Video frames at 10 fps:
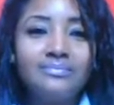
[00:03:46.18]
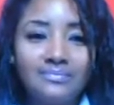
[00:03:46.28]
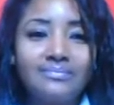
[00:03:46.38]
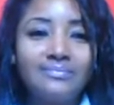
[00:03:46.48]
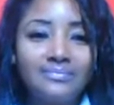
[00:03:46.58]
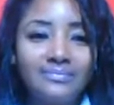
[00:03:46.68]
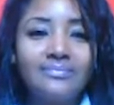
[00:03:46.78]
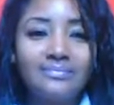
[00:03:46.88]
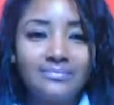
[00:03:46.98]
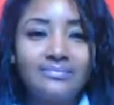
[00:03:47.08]

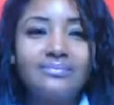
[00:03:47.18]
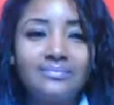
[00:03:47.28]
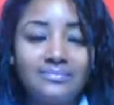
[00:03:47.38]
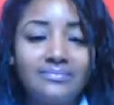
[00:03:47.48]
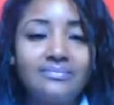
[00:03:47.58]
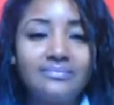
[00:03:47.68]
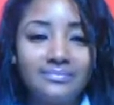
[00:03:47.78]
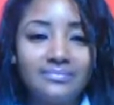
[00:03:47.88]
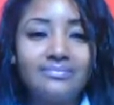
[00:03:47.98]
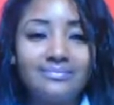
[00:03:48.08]

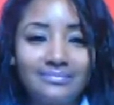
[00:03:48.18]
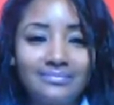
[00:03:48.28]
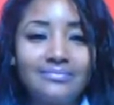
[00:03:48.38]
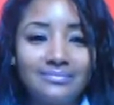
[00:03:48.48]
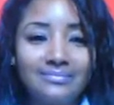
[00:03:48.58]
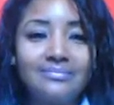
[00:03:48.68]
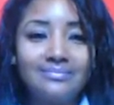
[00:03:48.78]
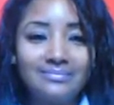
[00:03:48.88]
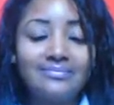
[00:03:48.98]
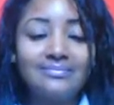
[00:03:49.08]

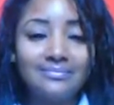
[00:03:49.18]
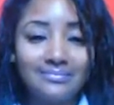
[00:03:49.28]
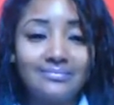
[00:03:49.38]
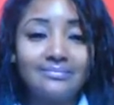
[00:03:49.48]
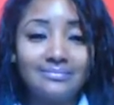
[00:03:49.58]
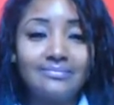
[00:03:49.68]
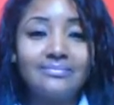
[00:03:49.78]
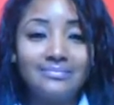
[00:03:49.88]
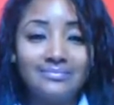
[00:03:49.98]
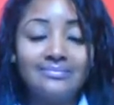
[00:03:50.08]

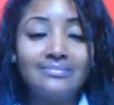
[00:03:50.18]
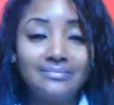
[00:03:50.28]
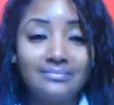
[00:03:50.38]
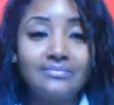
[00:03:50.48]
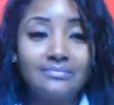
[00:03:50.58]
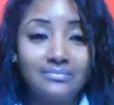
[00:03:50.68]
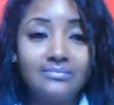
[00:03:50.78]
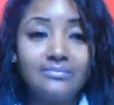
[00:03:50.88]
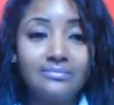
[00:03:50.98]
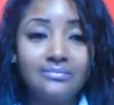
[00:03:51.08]

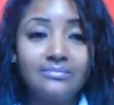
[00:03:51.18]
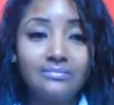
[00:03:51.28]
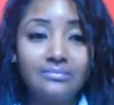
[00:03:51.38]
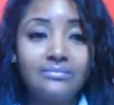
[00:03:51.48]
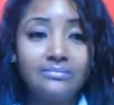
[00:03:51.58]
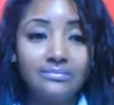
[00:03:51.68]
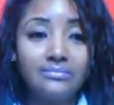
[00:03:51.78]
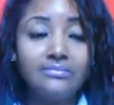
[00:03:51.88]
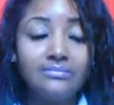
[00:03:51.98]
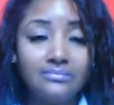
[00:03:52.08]

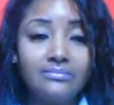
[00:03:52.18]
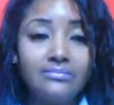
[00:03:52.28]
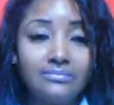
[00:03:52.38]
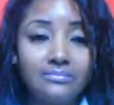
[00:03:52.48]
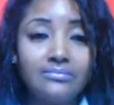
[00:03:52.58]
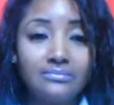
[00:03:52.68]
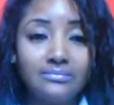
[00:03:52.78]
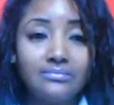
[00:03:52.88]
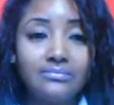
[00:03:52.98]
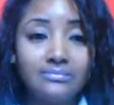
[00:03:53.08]

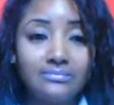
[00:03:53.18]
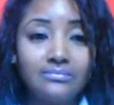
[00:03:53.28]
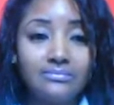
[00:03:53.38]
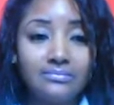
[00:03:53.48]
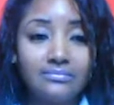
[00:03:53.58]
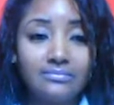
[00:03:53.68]
(not speaking)